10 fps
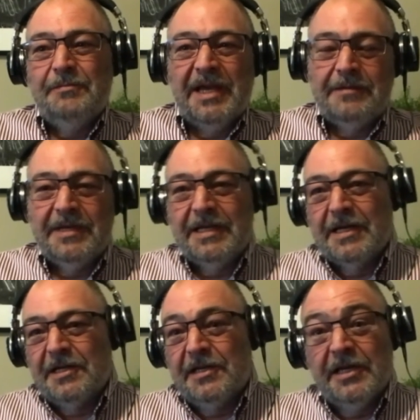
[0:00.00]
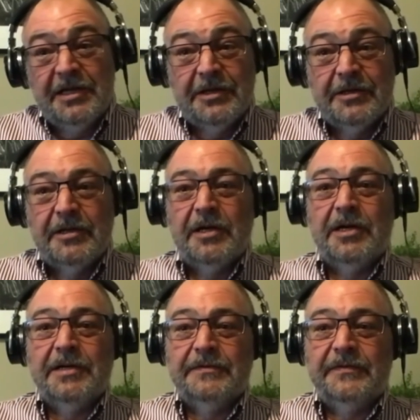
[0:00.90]
maybe a year
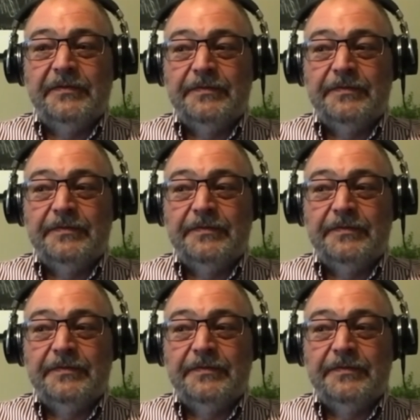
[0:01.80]
of